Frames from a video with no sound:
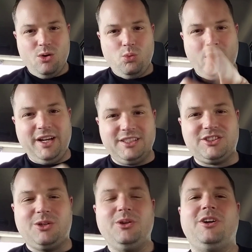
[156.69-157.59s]
What is
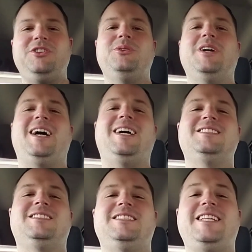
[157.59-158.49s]
going on, you
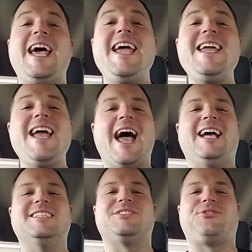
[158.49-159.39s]
guys? The day
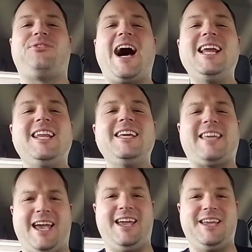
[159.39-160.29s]
has finally
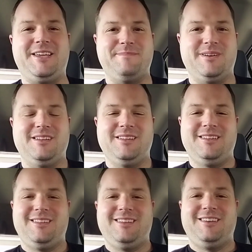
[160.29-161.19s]
came
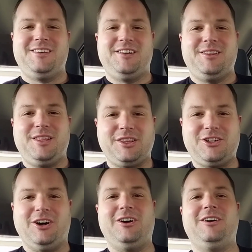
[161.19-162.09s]
that the
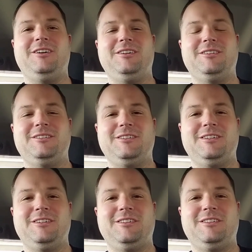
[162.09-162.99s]
card
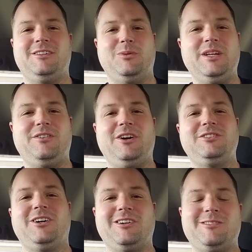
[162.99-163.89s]
that we have already
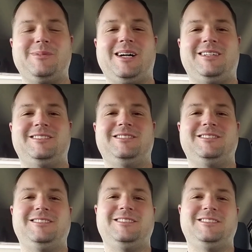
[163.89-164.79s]
talked about
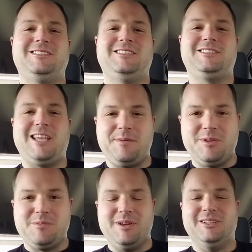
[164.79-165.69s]
has came in
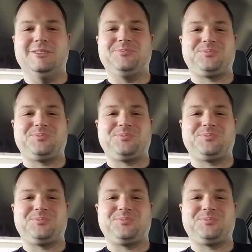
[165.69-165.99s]
the mail.